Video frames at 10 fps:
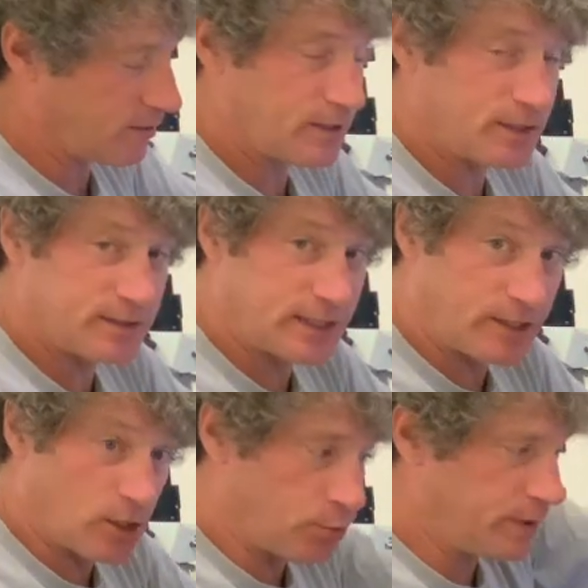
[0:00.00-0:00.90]
This is how you
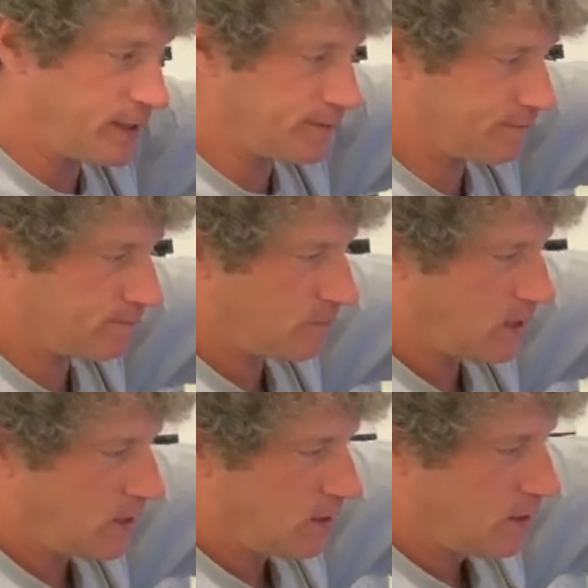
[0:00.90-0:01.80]
open it.
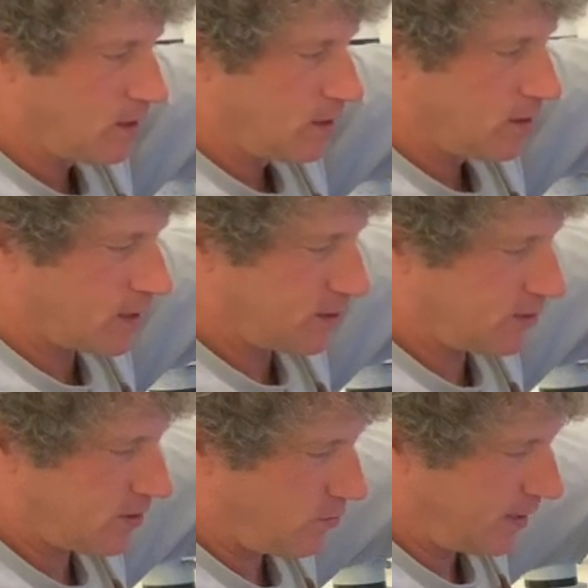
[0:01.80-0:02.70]
Got to
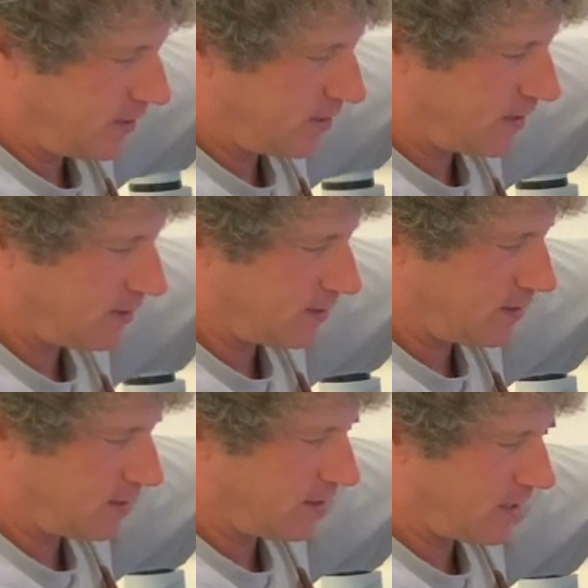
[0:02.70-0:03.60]
squeeze it.
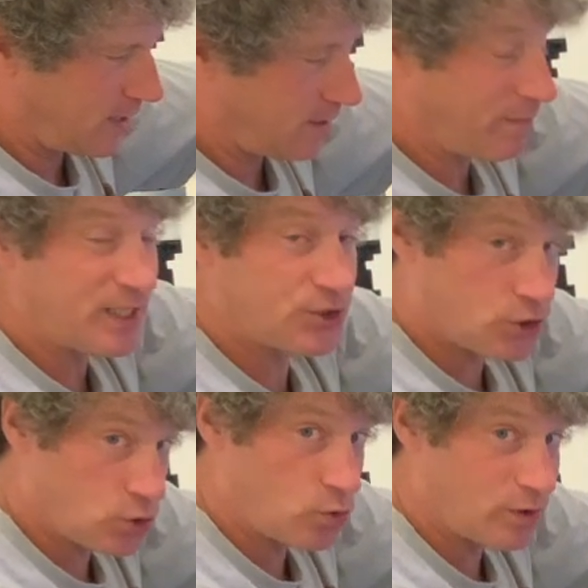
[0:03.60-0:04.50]
Make
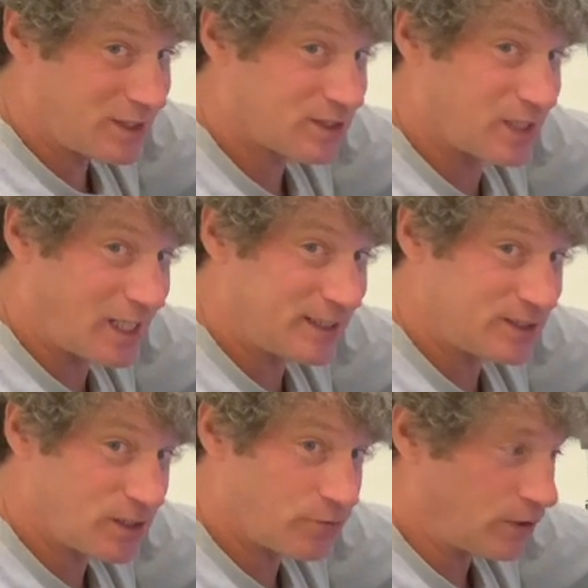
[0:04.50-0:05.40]
sure the slides
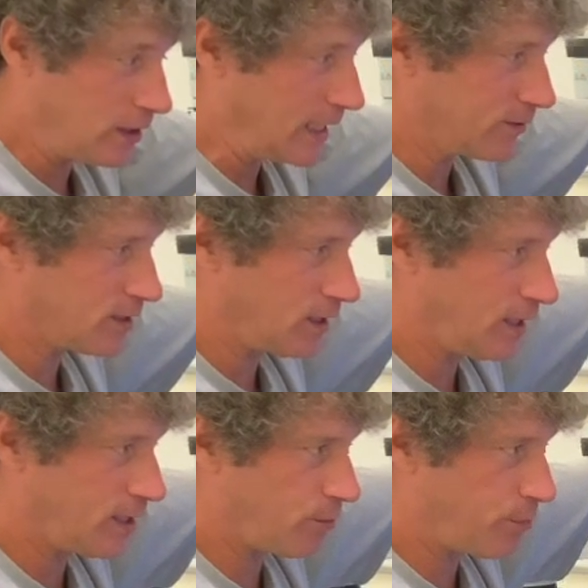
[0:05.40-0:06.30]
don't fall out. The
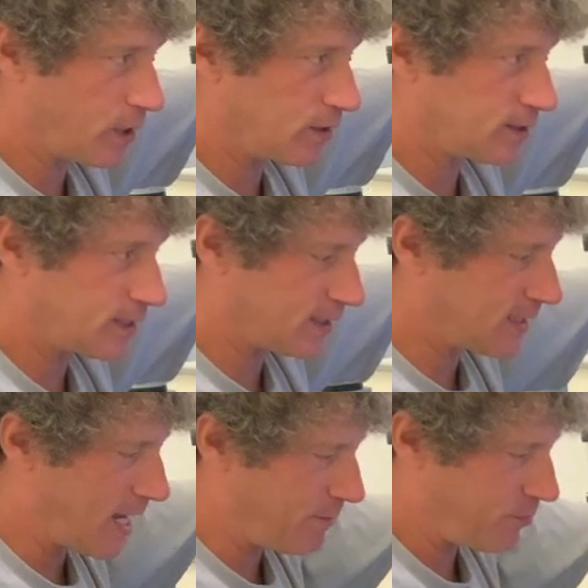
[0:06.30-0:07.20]
little part is the
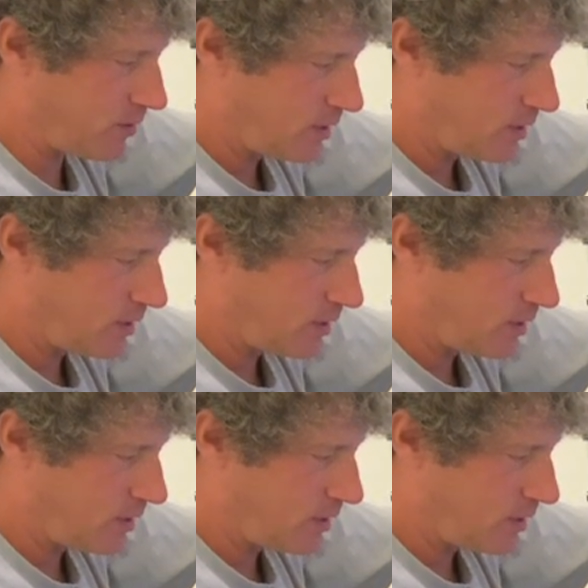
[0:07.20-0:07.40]
top.